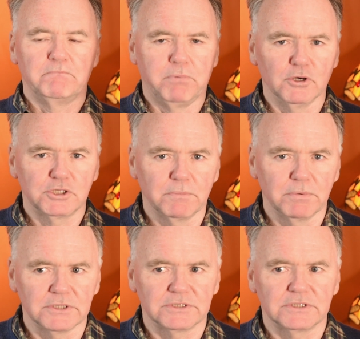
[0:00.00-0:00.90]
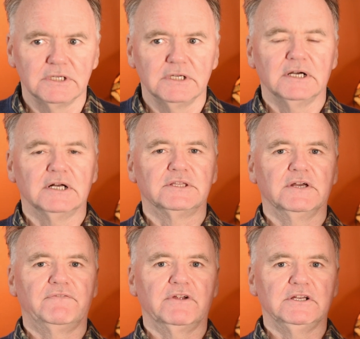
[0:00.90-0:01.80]
possiblest
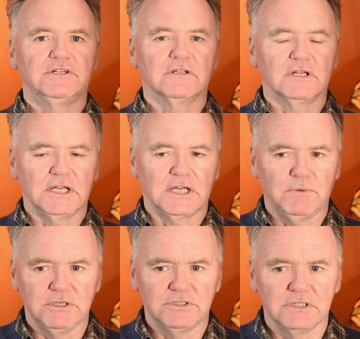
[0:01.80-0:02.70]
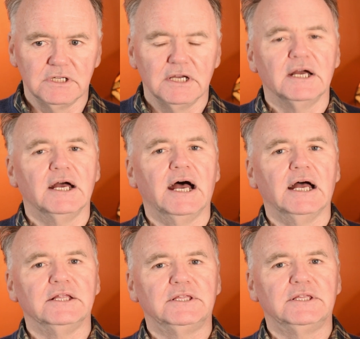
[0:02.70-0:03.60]
differential equation
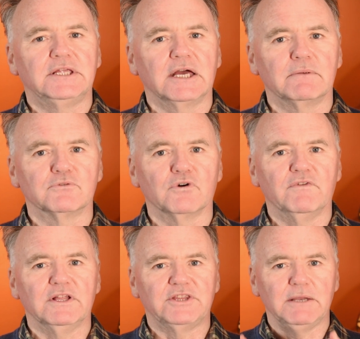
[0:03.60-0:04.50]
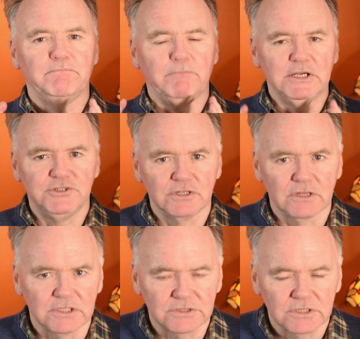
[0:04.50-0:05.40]
in terms of
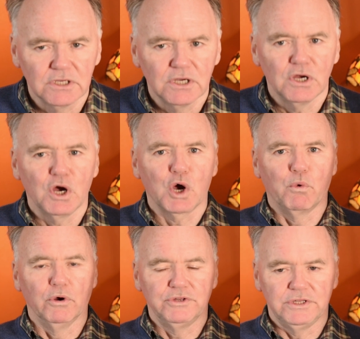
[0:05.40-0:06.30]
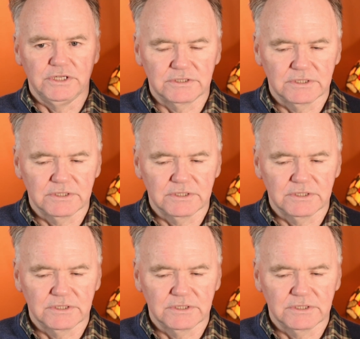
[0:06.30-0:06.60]
dimensionless quantities.